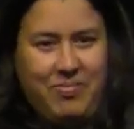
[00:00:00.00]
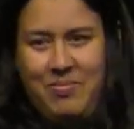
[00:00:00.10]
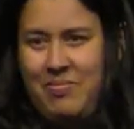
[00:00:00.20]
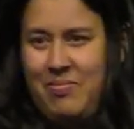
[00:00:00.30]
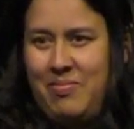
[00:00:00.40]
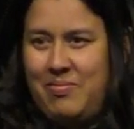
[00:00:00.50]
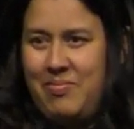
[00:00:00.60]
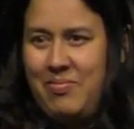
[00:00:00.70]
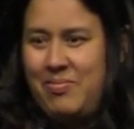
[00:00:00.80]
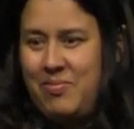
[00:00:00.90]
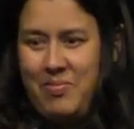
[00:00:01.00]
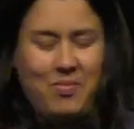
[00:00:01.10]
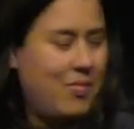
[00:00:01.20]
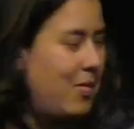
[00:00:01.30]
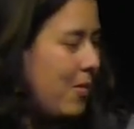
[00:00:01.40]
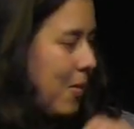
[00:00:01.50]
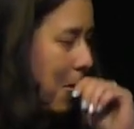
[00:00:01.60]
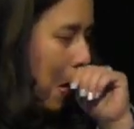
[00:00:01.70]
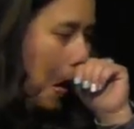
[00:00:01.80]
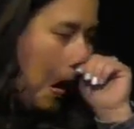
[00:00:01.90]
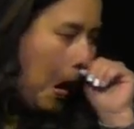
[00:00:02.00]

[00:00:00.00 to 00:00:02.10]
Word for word: he's like, you know, Jesus rose from the dead.